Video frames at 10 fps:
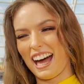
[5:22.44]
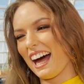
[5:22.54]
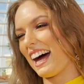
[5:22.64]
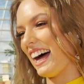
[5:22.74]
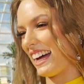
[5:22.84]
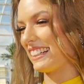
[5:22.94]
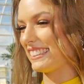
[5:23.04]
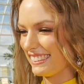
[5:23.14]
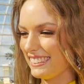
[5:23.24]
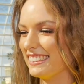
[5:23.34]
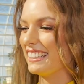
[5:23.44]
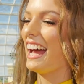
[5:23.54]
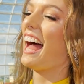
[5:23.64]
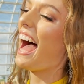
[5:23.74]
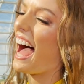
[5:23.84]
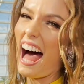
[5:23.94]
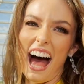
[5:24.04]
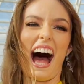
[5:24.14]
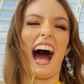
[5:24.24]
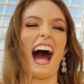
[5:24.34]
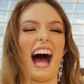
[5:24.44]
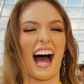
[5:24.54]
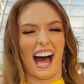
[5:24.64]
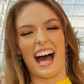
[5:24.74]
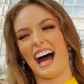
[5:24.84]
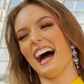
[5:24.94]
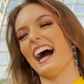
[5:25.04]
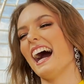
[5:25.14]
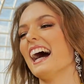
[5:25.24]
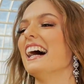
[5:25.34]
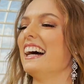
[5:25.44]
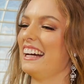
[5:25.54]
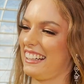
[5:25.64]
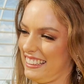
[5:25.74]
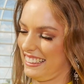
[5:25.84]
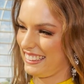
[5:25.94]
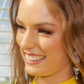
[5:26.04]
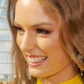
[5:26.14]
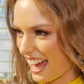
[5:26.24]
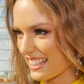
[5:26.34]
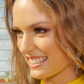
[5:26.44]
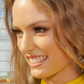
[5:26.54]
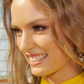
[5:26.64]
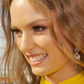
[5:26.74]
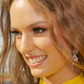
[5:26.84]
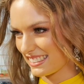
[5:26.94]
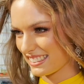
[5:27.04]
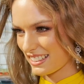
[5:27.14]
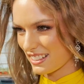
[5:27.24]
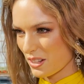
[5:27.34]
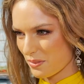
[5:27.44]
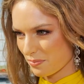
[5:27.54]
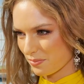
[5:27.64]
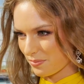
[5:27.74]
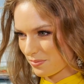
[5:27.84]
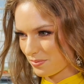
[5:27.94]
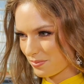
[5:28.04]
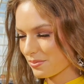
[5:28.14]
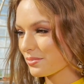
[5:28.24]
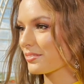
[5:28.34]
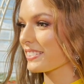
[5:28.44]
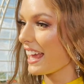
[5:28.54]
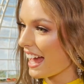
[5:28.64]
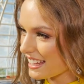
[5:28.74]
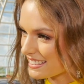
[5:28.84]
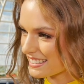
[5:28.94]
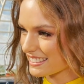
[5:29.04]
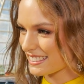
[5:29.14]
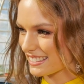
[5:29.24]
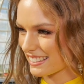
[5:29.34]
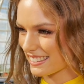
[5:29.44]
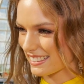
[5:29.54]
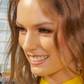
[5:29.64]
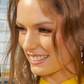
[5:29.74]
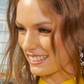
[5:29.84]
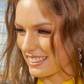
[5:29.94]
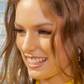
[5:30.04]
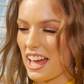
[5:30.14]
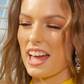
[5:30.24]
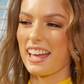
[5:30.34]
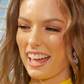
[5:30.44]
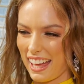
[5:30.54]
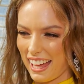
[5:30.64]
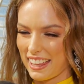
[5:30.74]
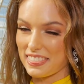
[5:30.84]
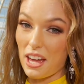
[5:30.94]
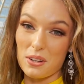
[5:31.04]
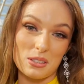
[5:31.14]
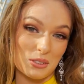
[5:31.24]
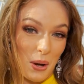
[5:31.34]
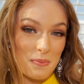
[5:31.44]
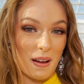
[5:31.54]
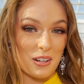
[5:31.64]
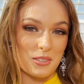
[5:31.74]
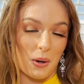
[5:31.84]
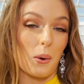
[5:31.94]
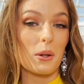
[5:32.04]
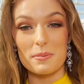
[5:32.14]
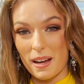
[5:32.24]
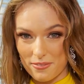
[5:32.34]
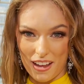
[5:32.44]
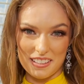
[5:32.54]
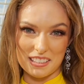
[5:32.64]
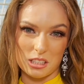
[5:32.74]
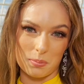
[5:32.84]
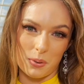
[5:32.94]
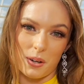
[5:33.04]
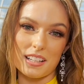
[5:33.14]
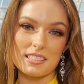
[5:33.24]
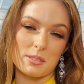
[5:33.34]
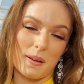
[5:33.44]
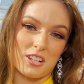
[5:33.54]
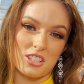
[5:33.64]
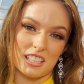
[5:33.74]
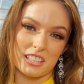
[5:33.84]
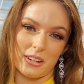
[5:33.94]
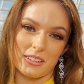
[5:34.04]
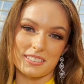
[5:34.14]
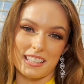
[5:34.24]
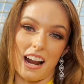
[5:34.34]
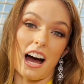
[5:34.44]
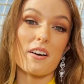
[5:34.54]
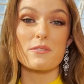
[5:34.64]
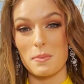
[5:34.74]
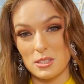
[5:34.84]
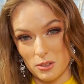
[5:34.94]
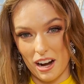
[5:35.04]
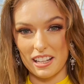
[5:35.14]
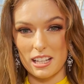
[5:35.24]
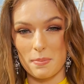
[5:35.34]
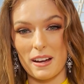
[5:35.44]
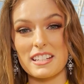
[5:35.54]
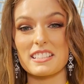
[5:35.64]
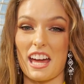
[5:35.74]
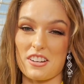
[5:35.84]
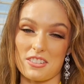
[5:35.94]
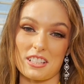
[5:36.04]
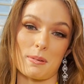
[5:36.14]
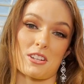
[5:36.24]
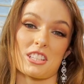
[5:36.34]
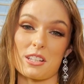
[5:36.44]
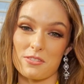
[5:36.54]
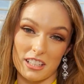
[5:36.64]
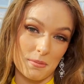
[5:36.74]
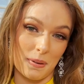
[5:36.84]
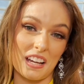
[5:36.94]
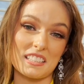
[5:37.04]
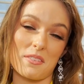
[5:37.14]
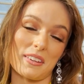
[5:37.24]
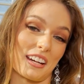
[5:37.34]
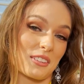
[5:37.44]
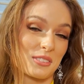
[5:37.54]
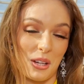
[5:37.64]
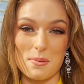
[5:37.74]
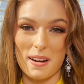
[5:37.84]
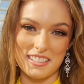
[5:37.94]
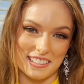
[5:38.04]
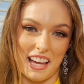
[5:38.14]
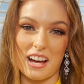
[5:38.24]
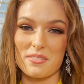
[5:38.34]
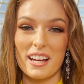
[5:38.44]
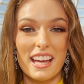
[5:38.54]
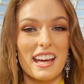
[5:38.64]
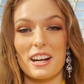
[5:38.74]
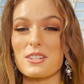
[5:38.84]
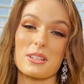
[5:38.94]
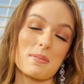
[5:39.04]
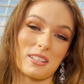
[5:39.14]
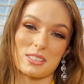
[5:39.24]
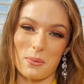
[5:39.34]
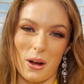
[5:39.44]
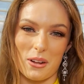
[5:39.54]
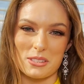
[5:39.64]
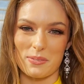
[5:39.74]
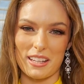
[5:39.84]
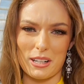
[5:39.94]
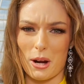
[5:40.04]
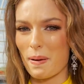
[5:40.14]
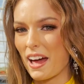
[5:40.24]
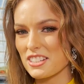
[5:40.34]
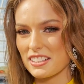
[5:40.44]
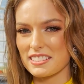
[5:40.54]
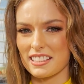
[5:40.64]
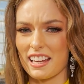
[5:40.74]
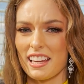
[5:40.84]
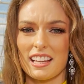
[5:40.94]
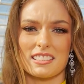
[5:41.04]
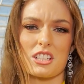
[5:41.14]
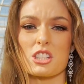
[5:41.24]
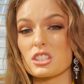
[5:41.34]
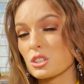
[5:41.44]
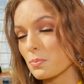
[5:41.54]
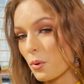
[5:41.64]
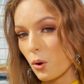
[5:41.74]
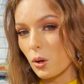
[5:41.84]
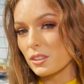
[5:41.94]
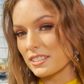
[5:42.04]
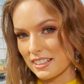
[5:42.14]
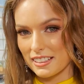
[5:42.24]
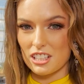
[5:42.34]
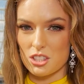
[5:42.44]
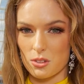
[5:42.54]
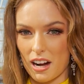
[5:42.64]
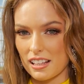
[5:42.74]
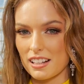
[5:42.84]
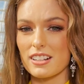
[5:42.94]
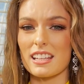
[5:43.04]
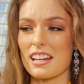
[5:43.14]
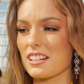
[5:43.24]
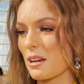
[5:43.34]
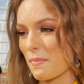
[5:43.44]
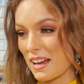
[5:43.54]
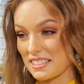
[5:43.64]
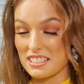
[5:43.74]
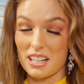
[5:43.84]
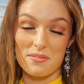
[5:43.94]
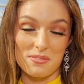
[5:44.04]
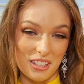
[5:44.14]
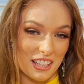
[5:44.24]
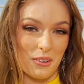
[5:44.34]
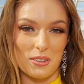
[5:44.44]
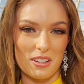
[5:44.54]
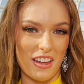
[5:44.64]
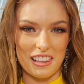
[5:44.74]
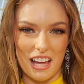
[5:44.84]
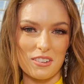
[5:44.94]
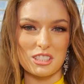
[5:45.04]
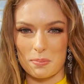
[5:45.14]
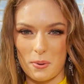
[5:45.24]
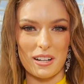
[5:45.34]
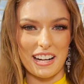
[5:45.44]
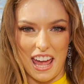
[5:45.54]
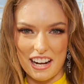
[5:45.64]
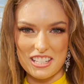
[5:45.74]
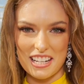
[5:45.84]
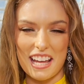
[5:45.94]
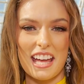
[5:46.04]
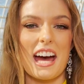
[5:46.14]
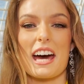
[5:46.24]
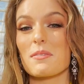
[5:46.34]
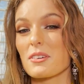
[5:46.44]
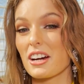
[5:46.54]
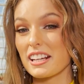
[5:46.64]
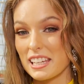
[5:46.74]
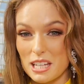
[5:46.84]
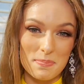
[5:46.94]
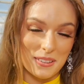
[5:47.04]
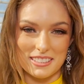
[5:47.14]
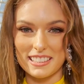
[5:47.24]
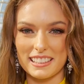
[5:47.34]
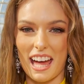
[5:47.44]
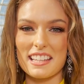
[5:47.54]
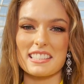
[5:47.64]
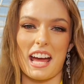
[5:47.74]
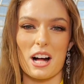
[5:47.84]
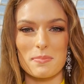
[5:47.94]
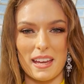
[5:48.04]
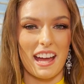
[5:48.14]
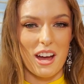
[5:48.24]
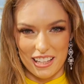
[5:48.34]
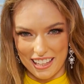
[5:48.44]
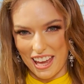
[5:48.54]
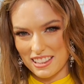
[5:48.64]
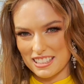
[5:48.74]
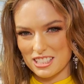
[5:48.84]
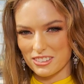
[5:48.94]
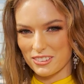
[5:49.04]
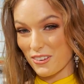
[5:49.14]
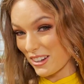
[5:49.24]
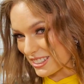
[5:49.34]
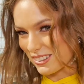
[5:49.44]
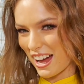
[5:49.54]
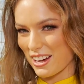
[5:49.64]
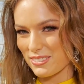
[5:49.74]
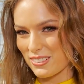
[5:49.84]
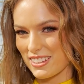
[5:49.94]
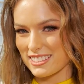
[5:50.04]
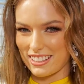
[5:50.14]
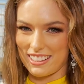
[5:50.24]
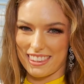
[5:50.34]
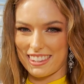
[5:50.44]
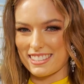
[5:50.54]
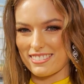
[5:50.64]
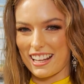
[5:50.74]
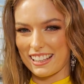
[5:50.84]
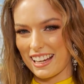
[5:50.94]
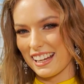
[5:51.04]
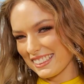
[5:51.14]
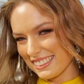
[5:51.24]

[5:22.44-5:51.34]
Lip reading: Sorry, Michael. So now, now, message to, speaking of fans, message to all your fans out there. Thank you so much to all of my fans and supporters, especially those that aren't from Australia but international, especially the Philippines. I've been getting so much love and it truly means the world to me. You know, pageants are such a small deal in Australia and here they're massive, and I'm feeling all of that love and support and energy, and I'm going to keep using that to help me get this first crown from Miss Earth Australia.